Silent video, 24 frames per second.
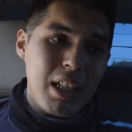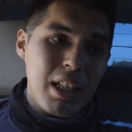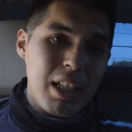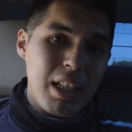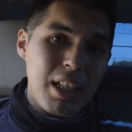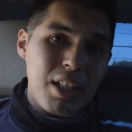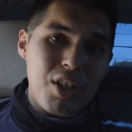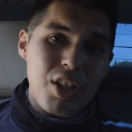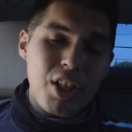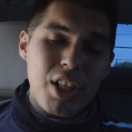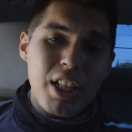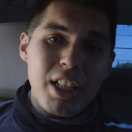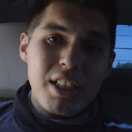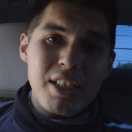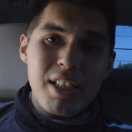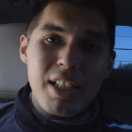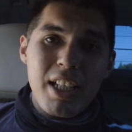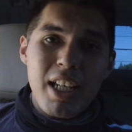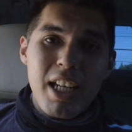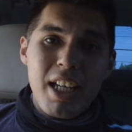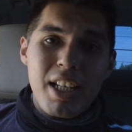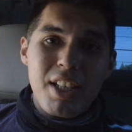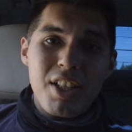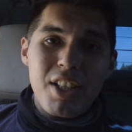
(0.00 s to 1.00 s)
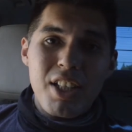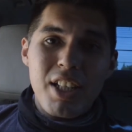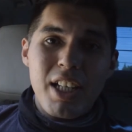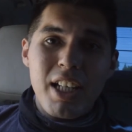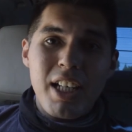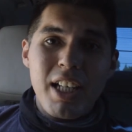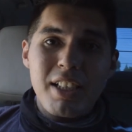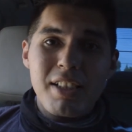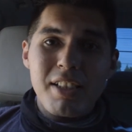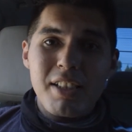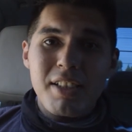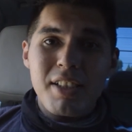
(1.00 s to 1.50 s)
She didn't
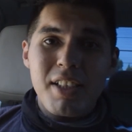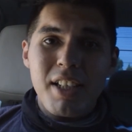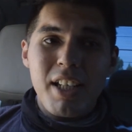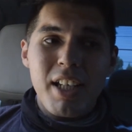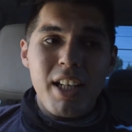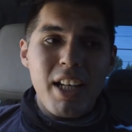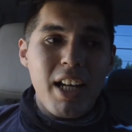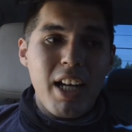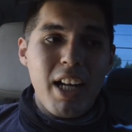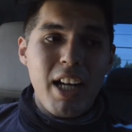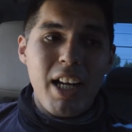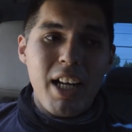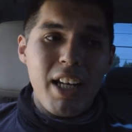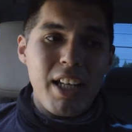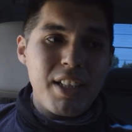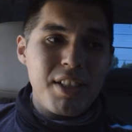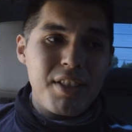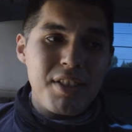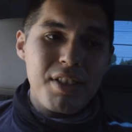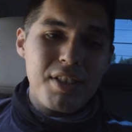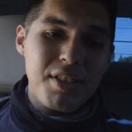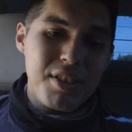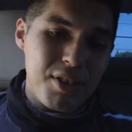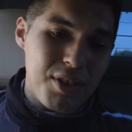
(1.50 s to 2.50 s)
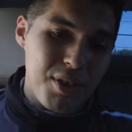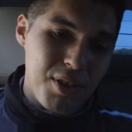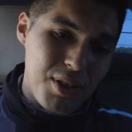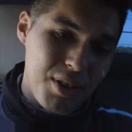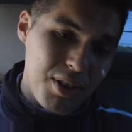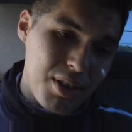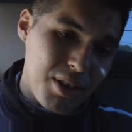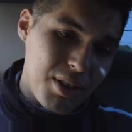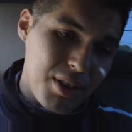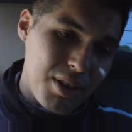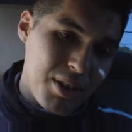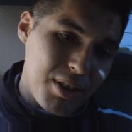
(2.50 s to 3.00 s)
hesitate, I just
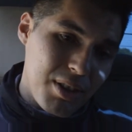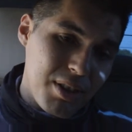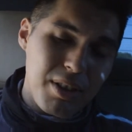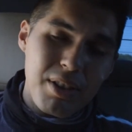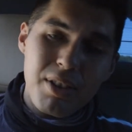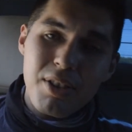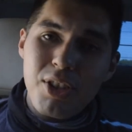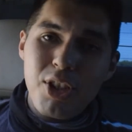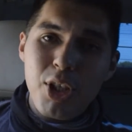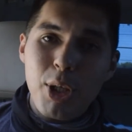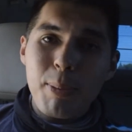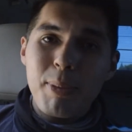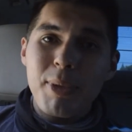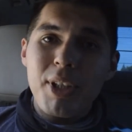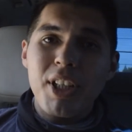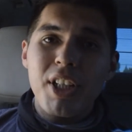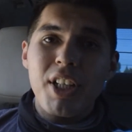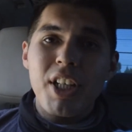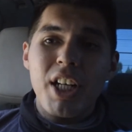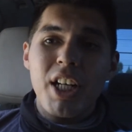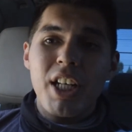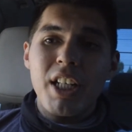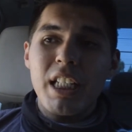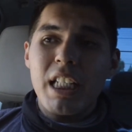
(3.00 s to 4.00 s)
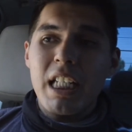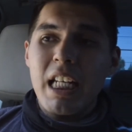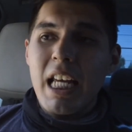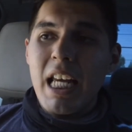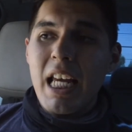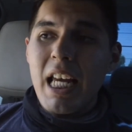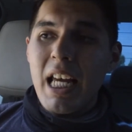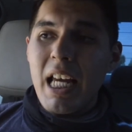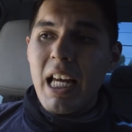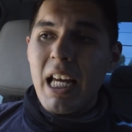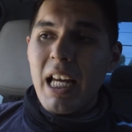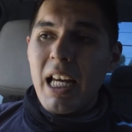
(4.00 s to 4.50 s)
jumped the gun,
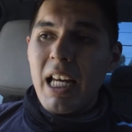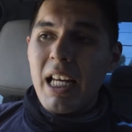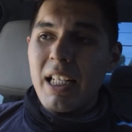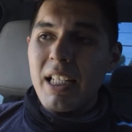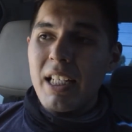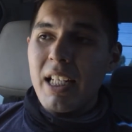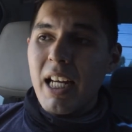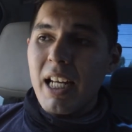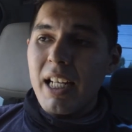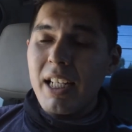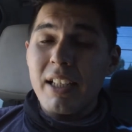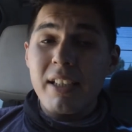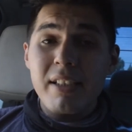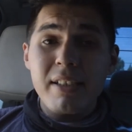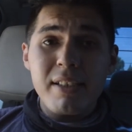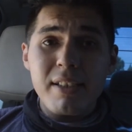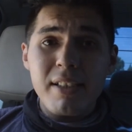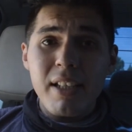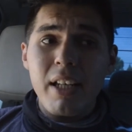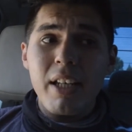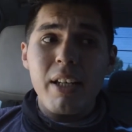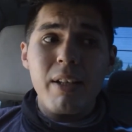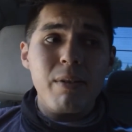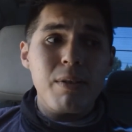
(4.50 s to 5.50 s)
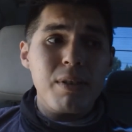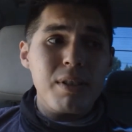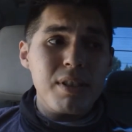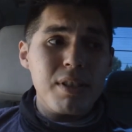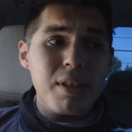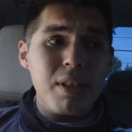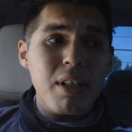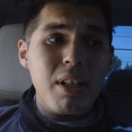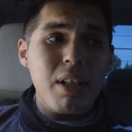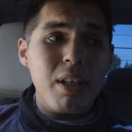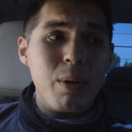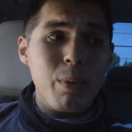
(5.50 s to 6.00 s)
and I can say it was
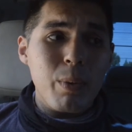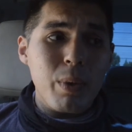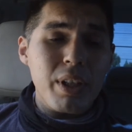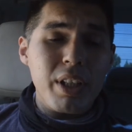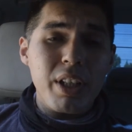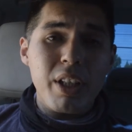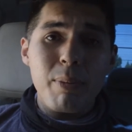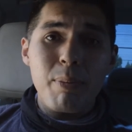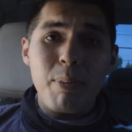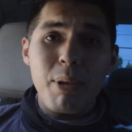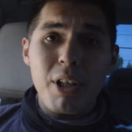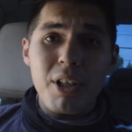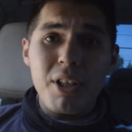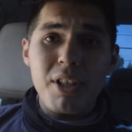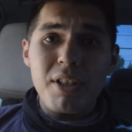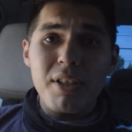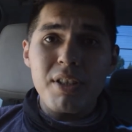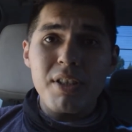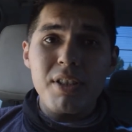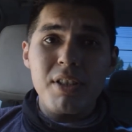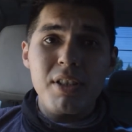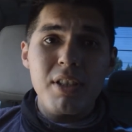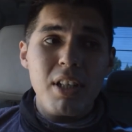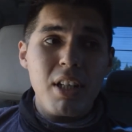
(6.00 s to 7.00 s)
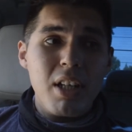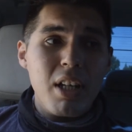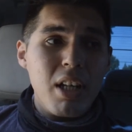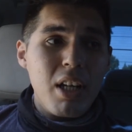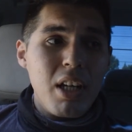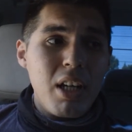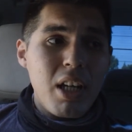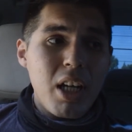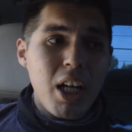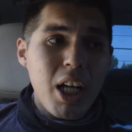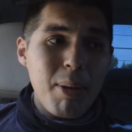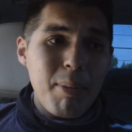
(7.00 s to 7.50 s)
a really good purchase.
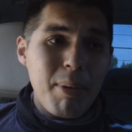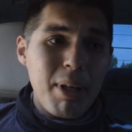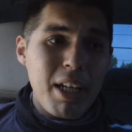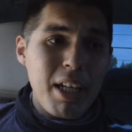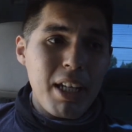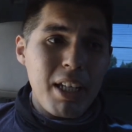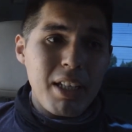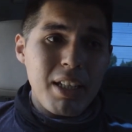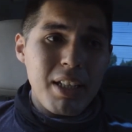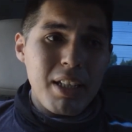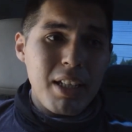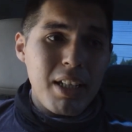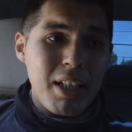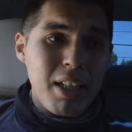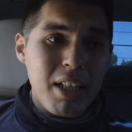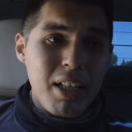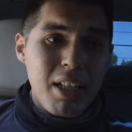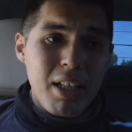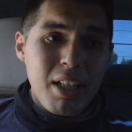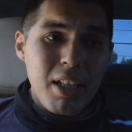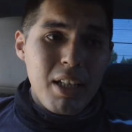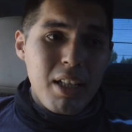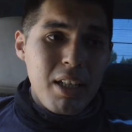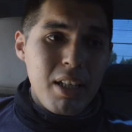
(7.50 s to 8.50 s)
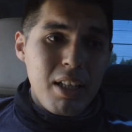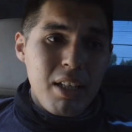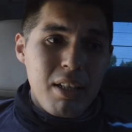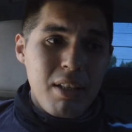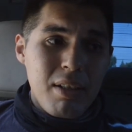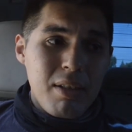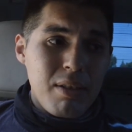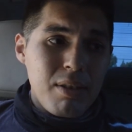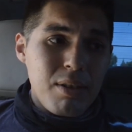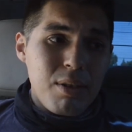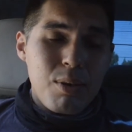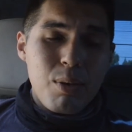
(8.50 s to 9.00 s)
I mean,
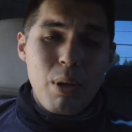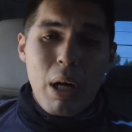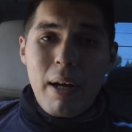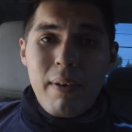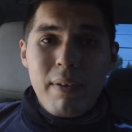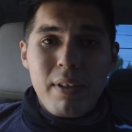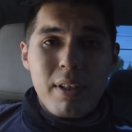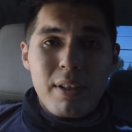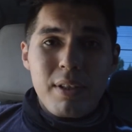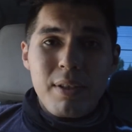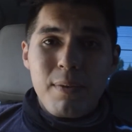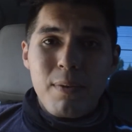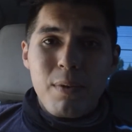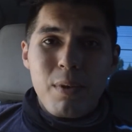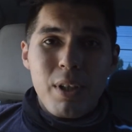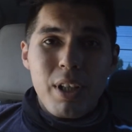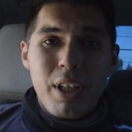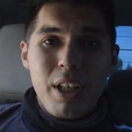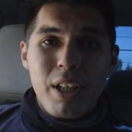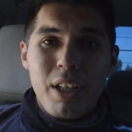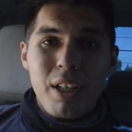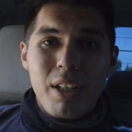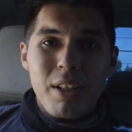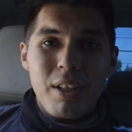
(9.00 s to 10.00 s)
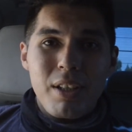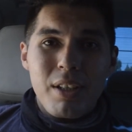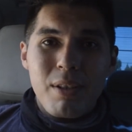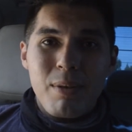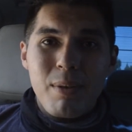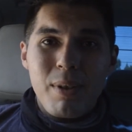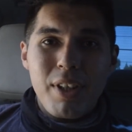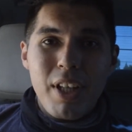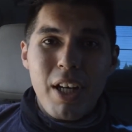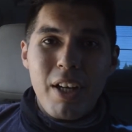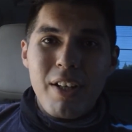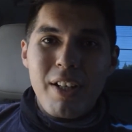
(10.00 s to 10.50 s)
driving a 240
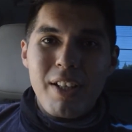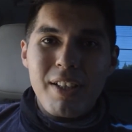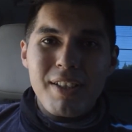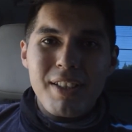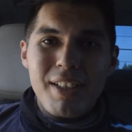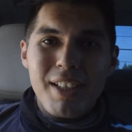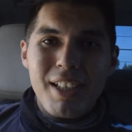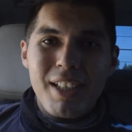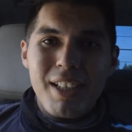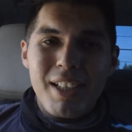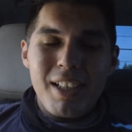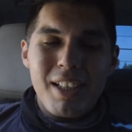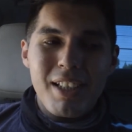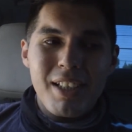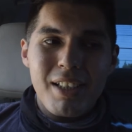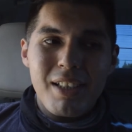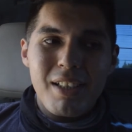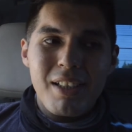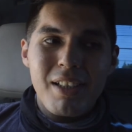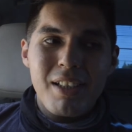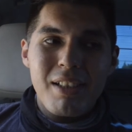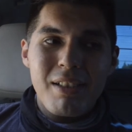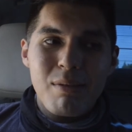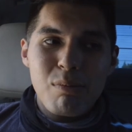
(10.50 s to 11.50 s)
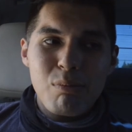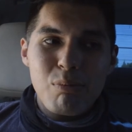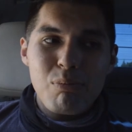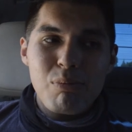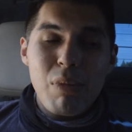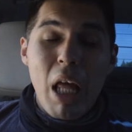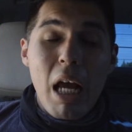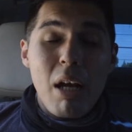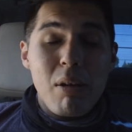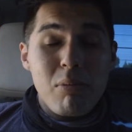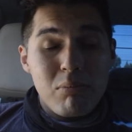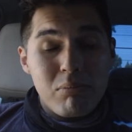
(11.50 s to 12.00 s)
without AC,
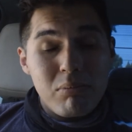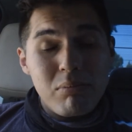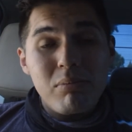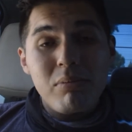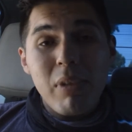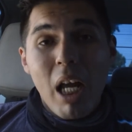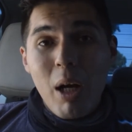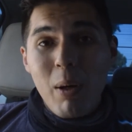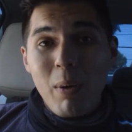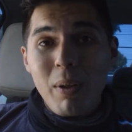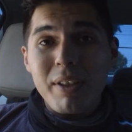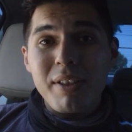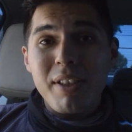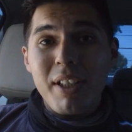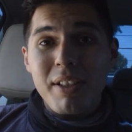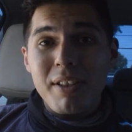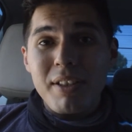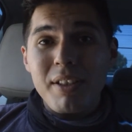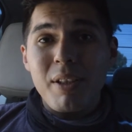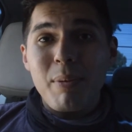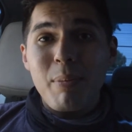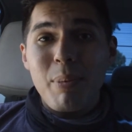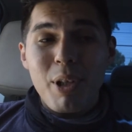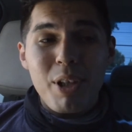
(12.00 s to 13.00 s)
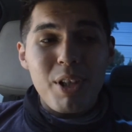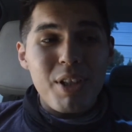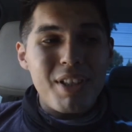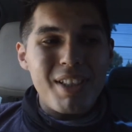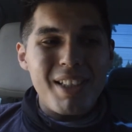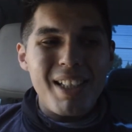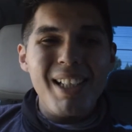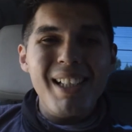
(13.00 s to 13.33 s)
I would say it's a good purchase.